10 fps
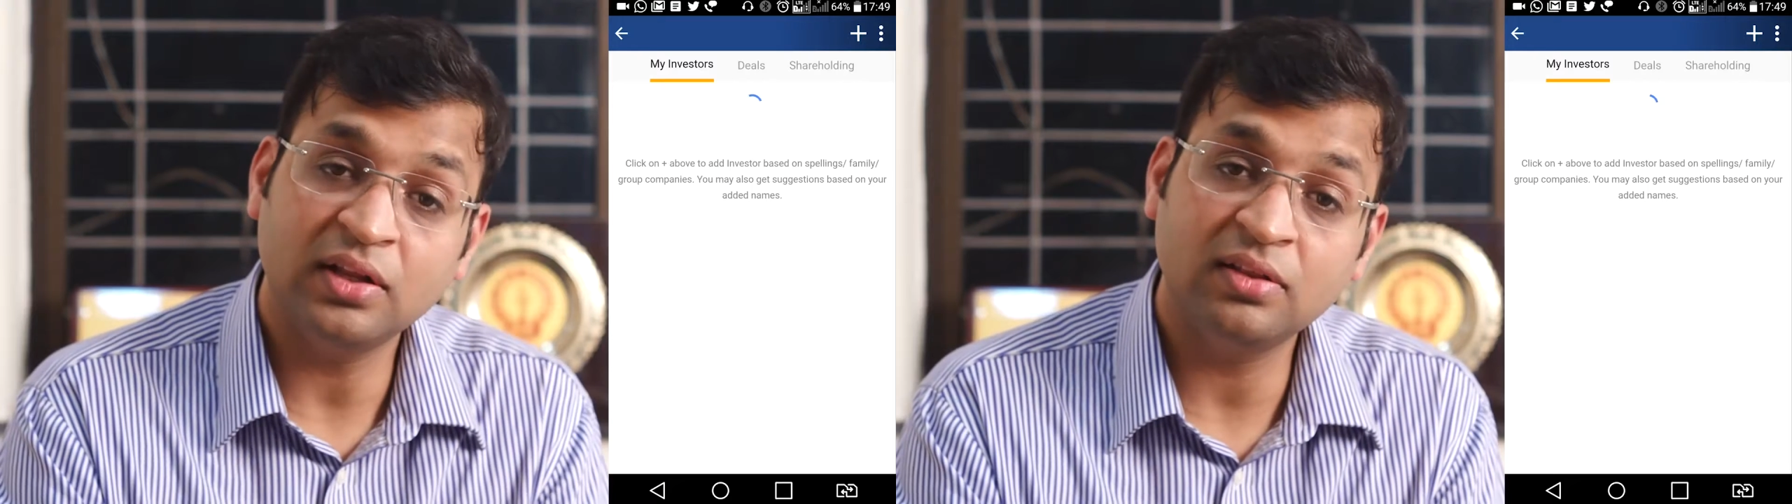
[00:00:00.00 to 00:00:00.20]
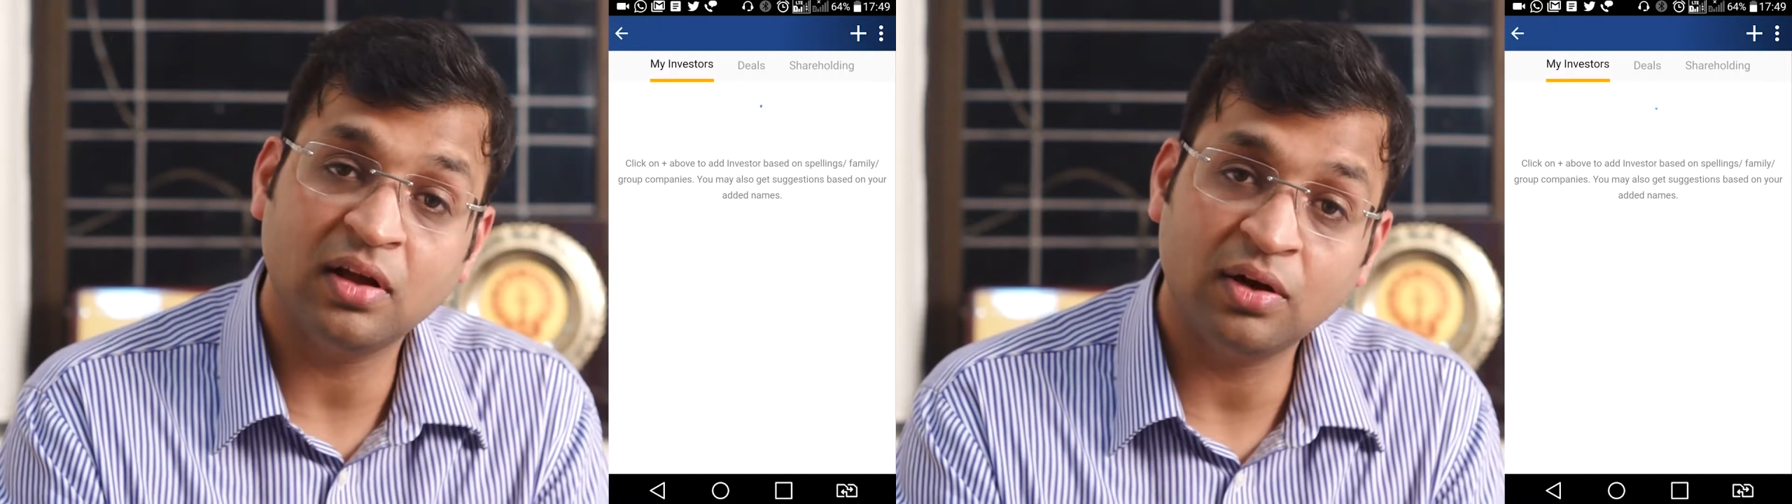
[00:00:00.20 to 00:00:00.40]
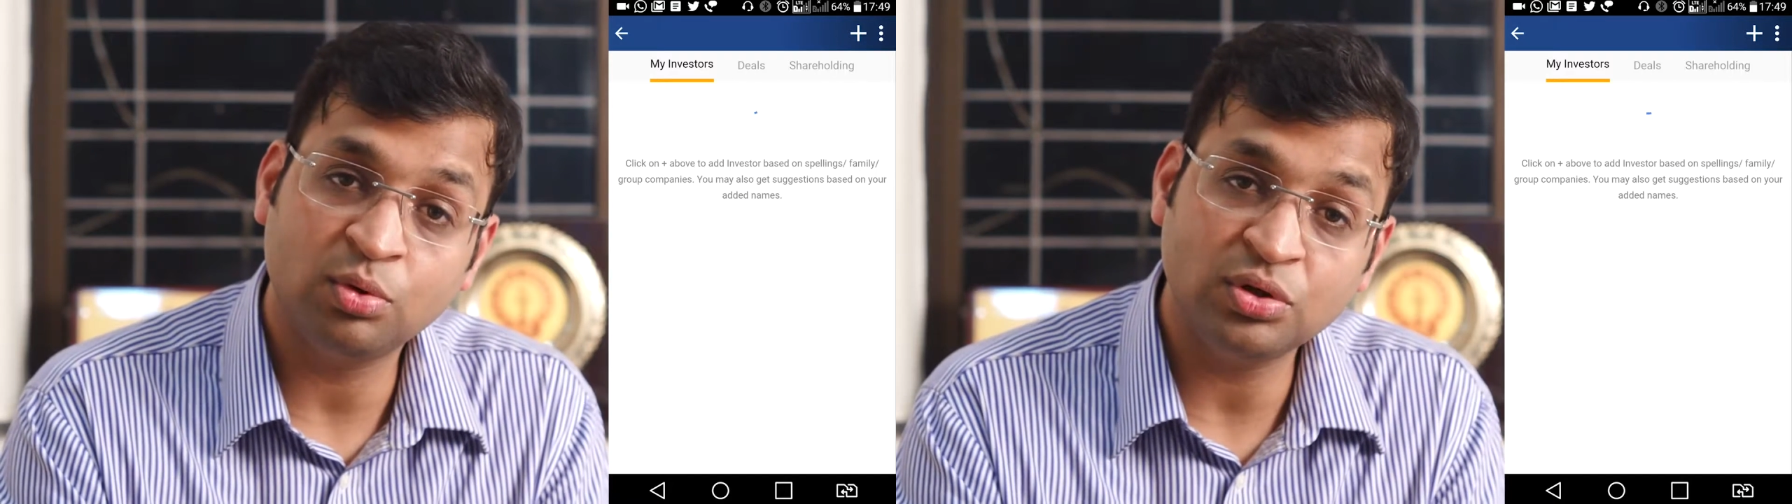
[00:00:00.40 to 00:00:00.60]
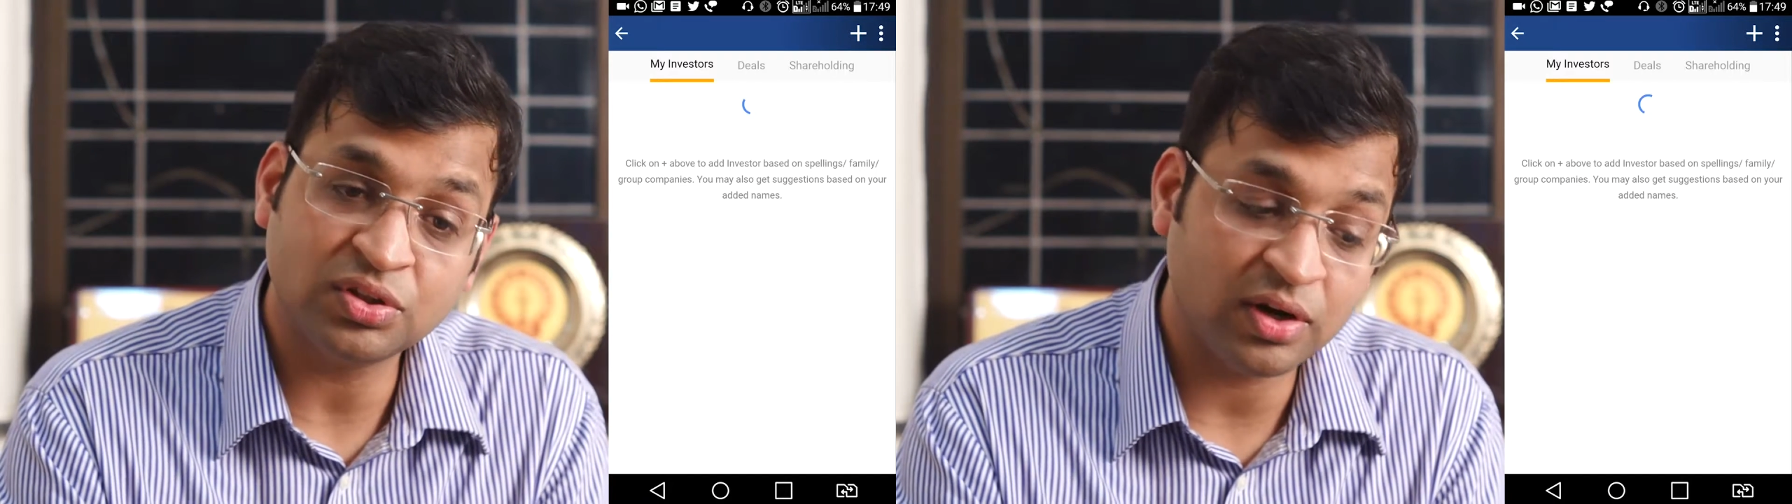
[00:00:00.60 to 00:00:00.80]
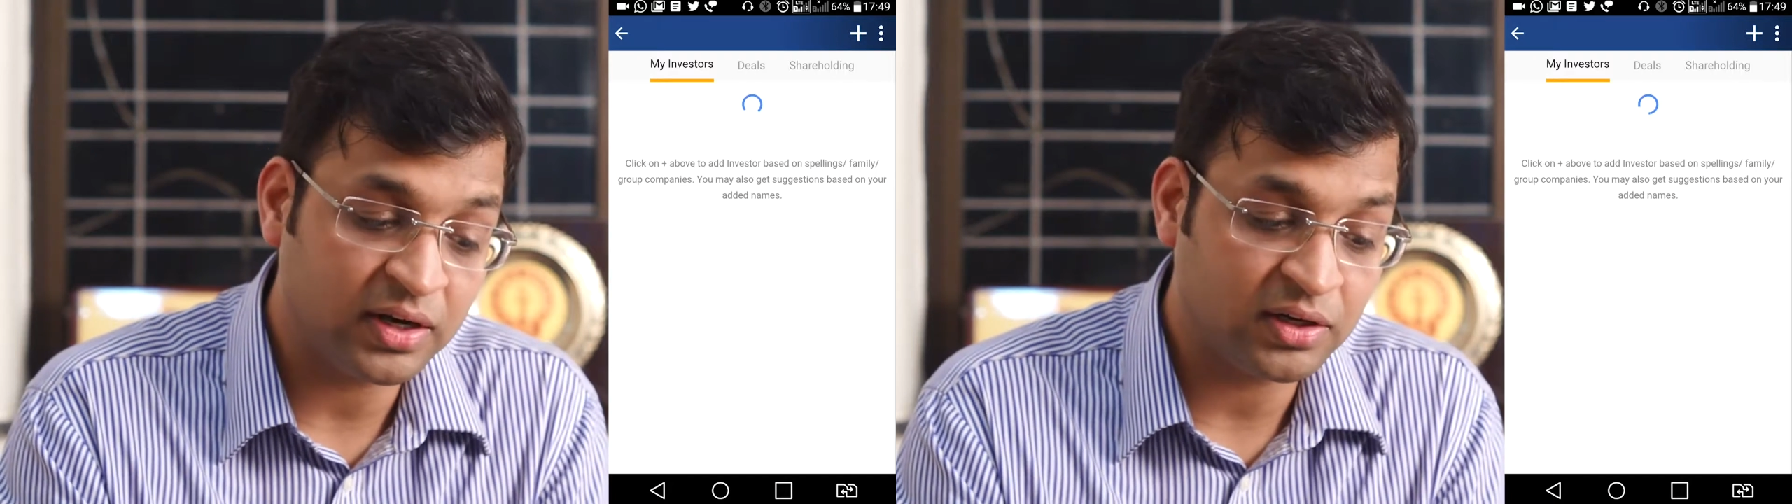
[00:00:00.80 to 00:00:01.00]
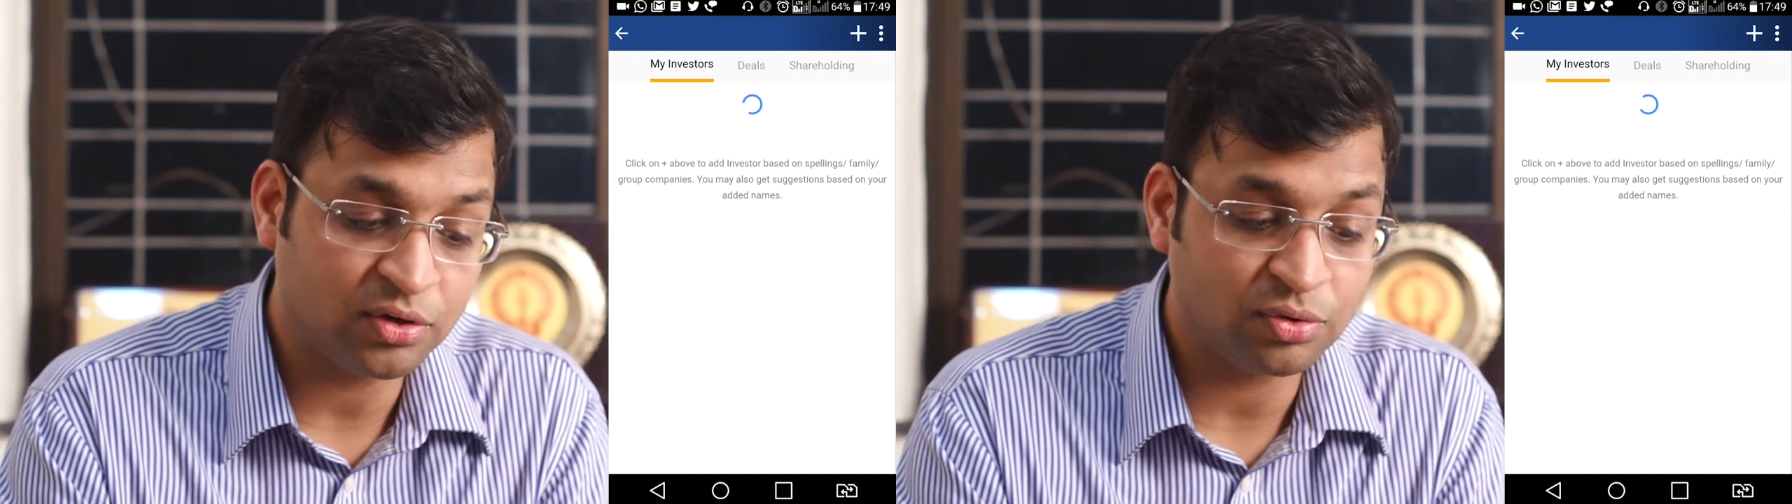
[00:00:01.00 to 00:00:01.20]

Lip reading: in the who's related